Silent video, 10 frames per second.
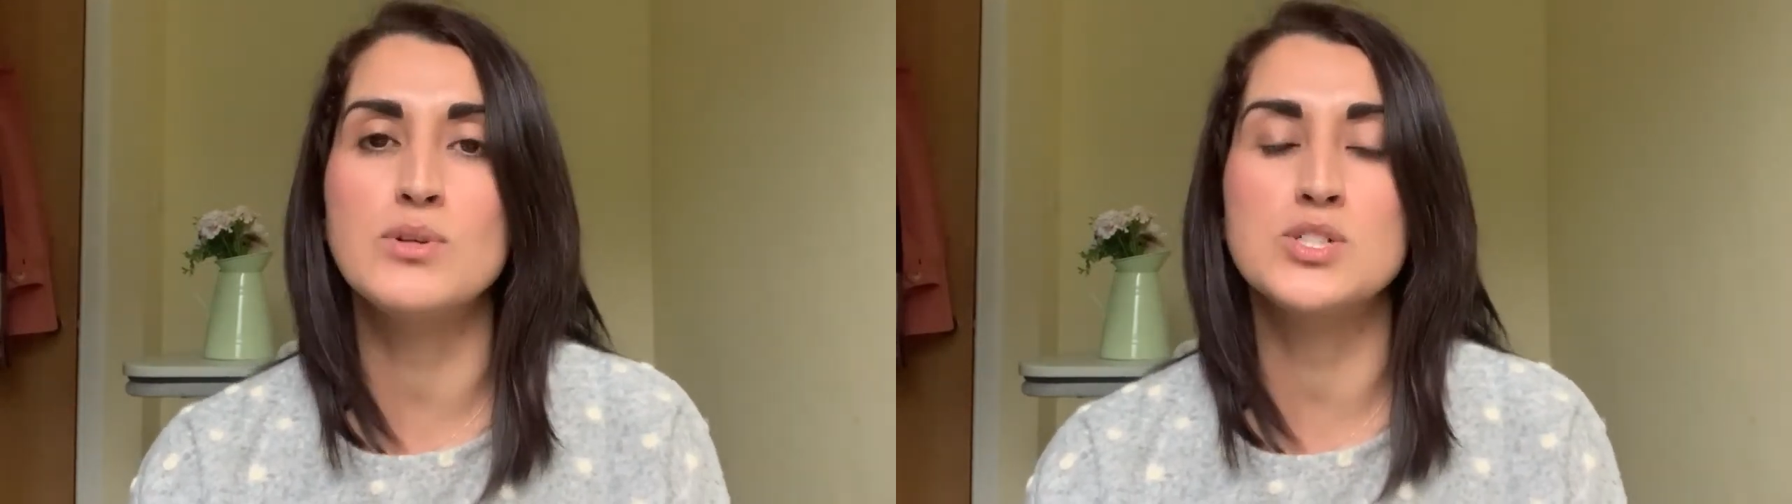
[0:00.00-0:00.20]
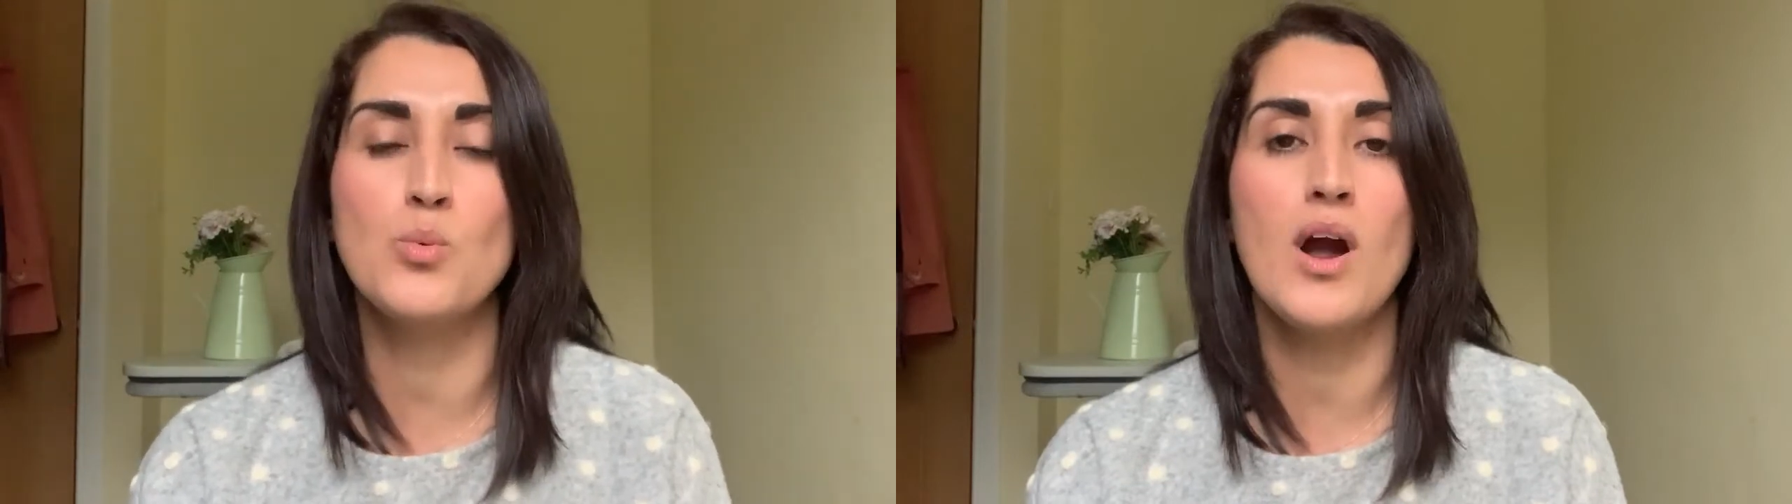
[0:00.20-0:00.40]

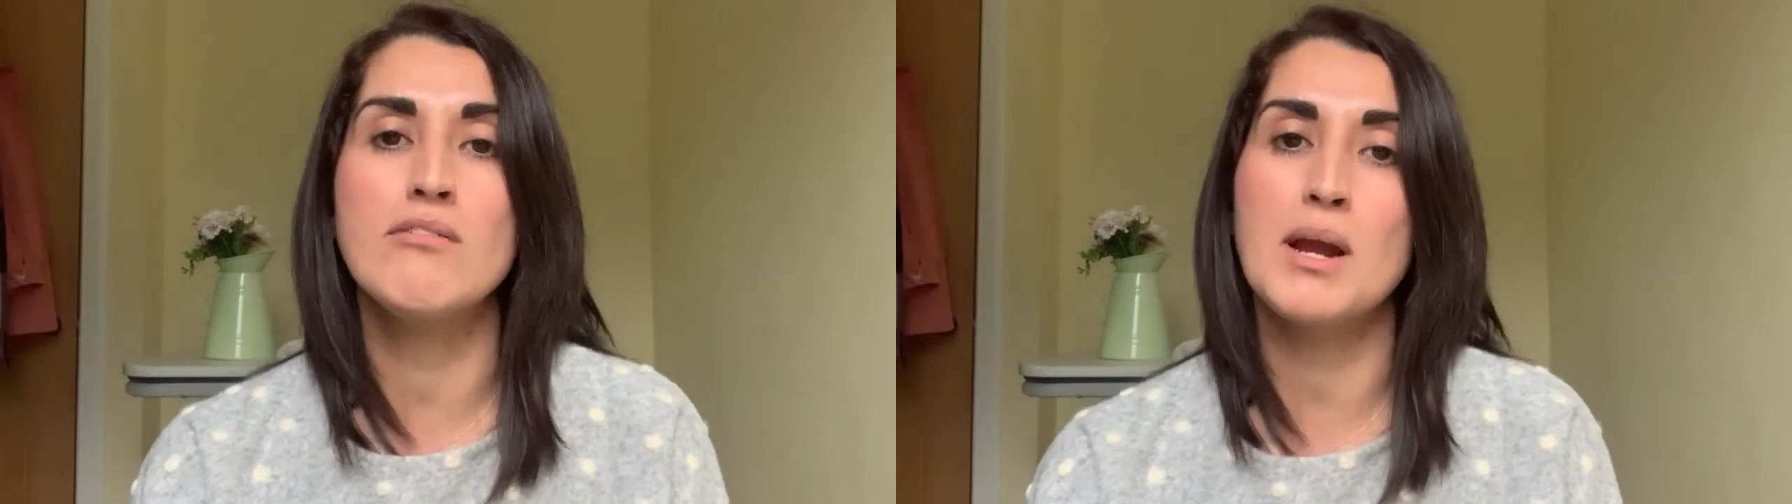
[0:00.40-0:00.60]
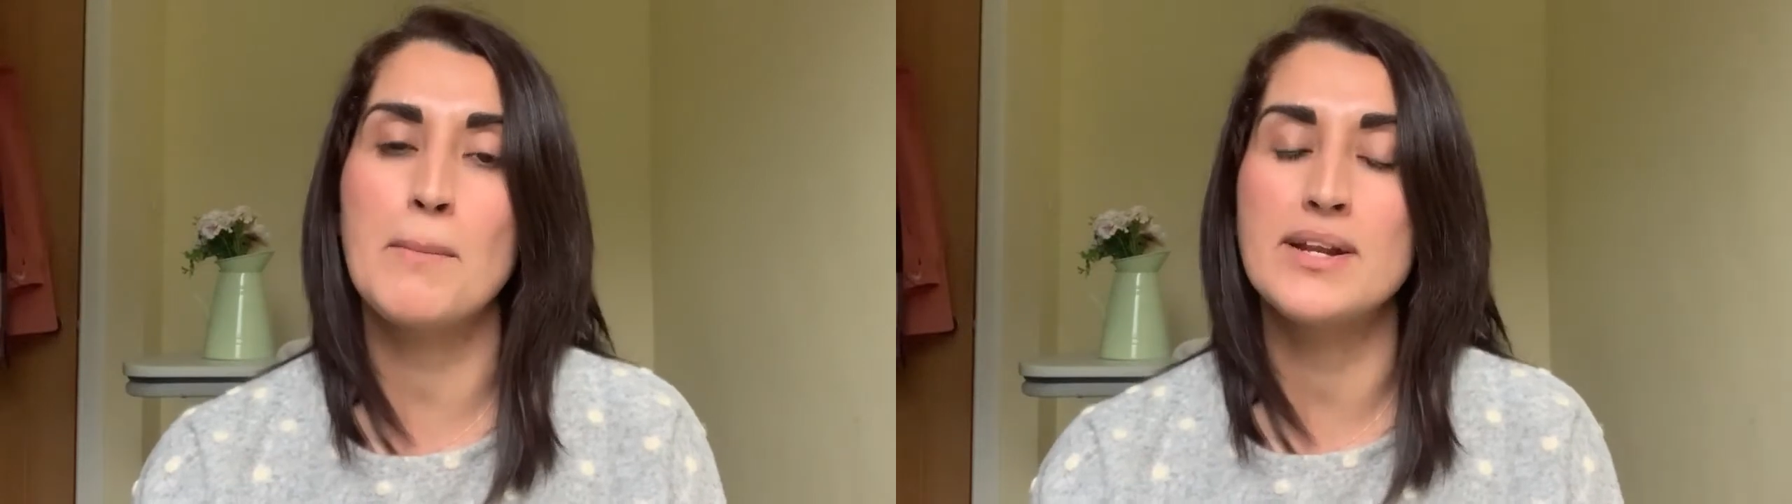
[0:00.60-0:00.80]
which is why I
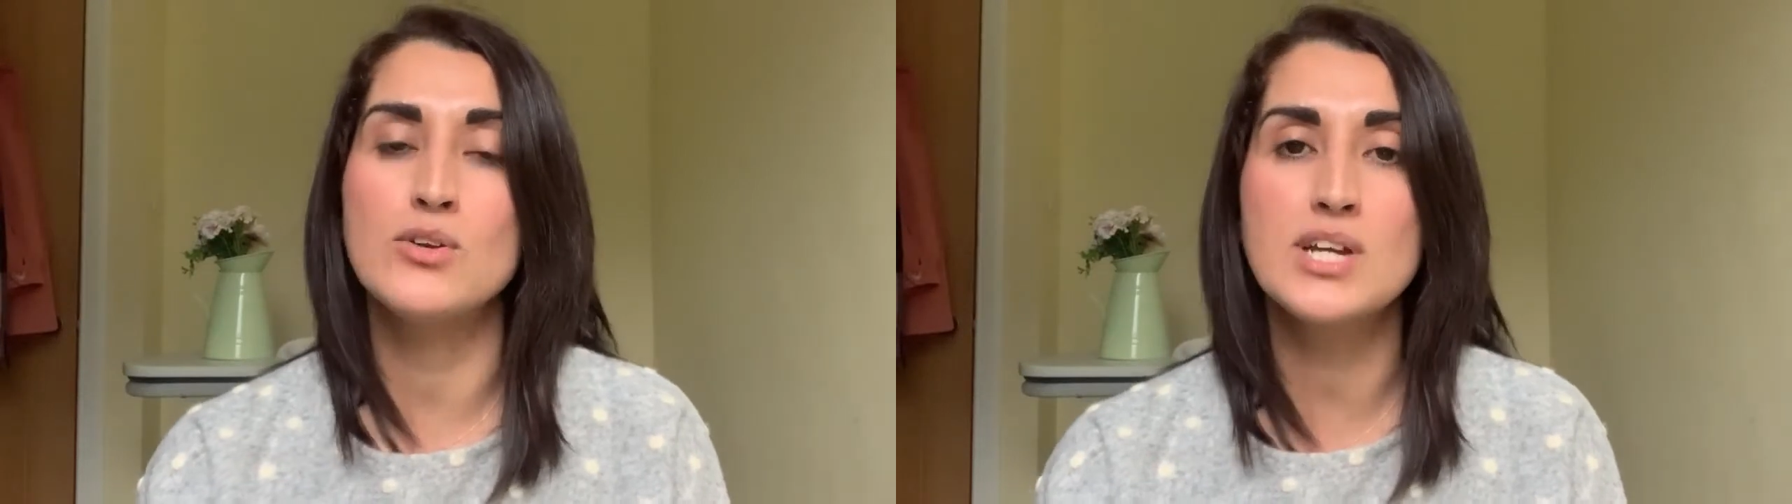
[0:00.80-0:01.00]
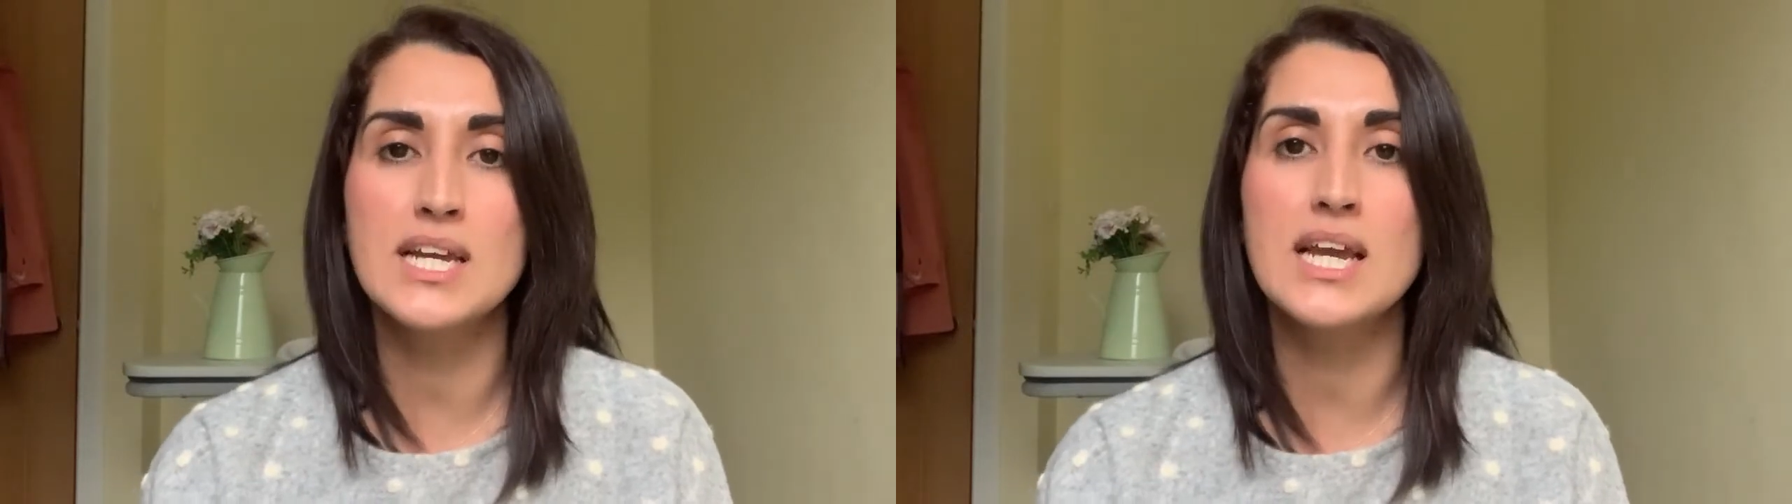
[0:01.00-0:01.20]
recommend
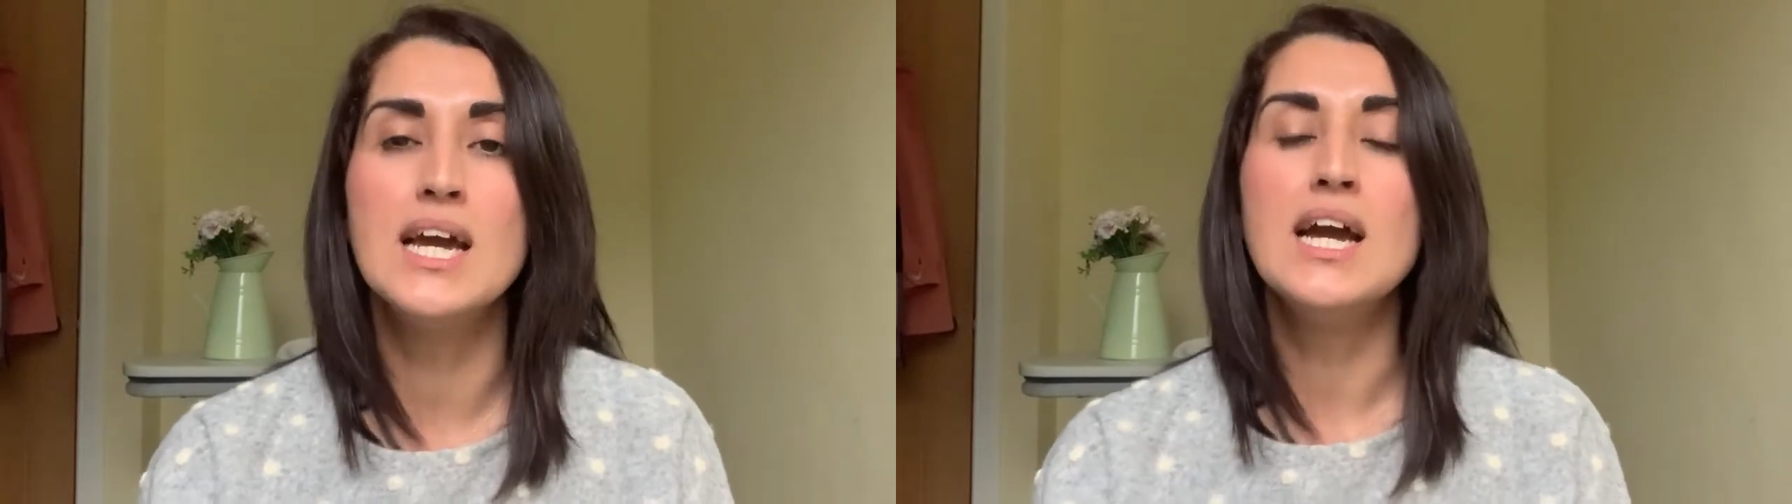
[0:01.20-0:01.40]
looking